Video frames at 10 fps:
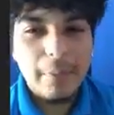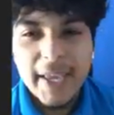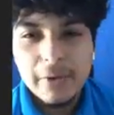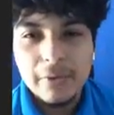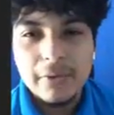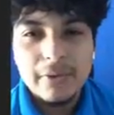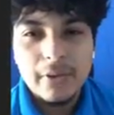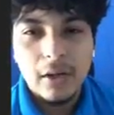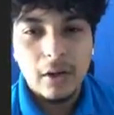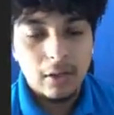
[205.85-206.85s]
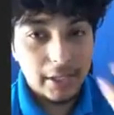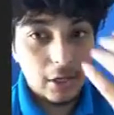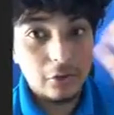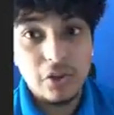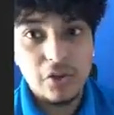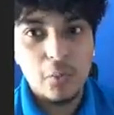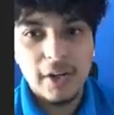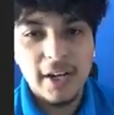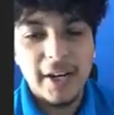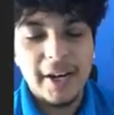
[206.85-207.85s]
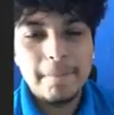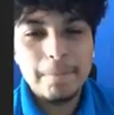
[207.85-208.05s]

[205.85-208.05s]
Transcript: panels, like on just one eye.